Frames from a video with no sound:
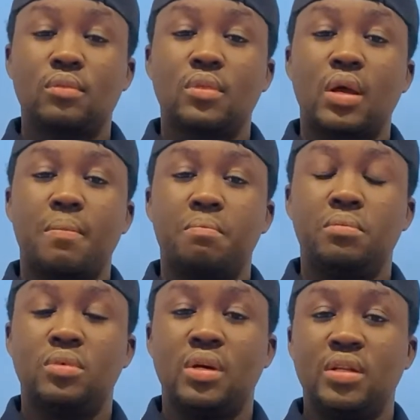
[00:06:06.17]

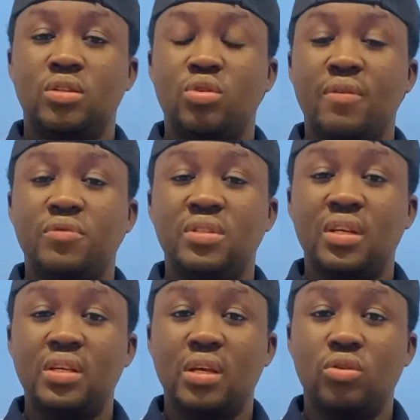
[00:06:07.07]
and you have to
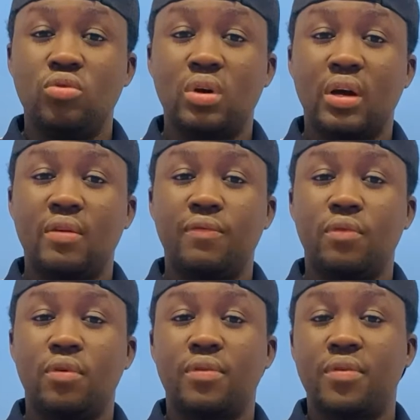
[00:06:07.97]
study the cue card
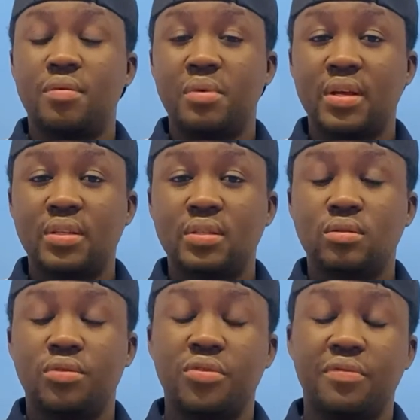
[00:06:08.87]
for 3 minutes,
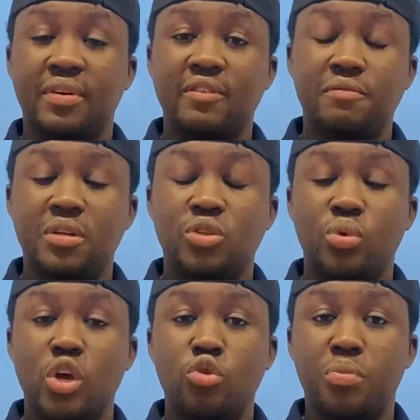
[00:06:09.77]
3 to 5 minutes,
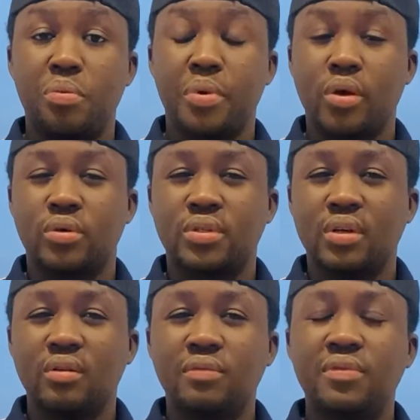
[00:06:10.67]
where you prepare
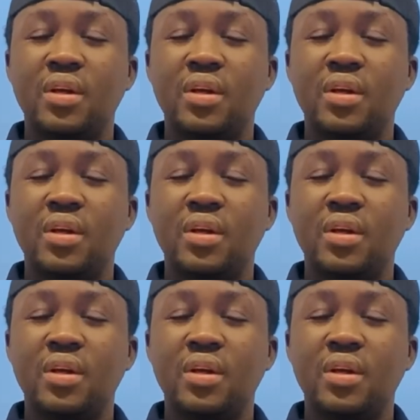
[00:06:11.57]
yourself